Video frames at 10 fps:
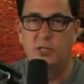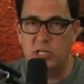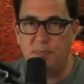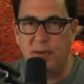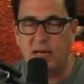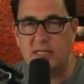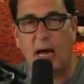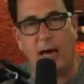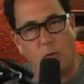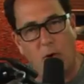Just because
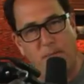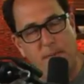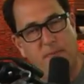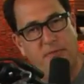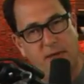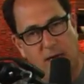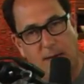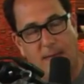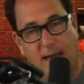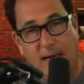I don't want people thinking
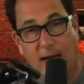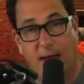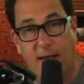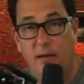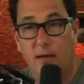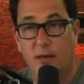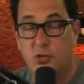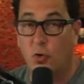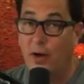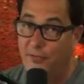I'm that guy.
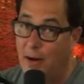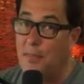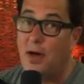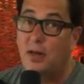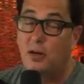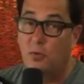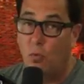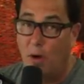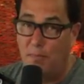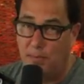So if I'm not going to
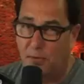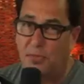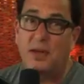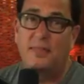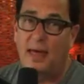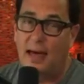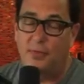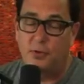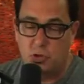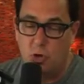want people thinking
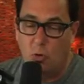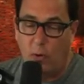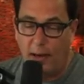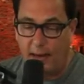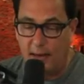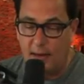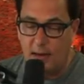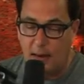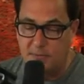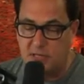that, there's no way
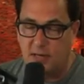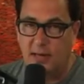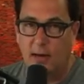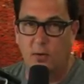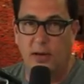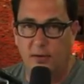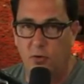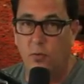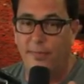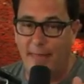I'm sitting down and
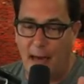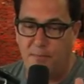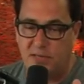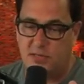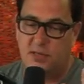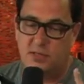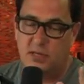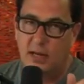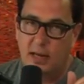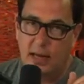doing that
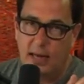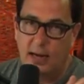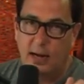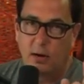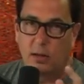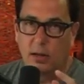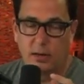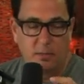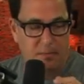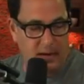business in an
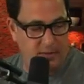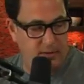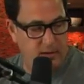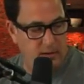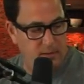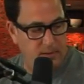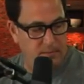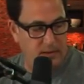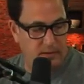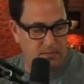airline bath in an
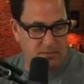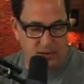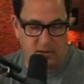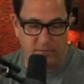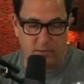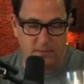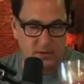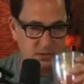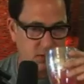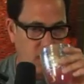airplane bathroom. Thank you very
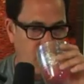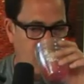much.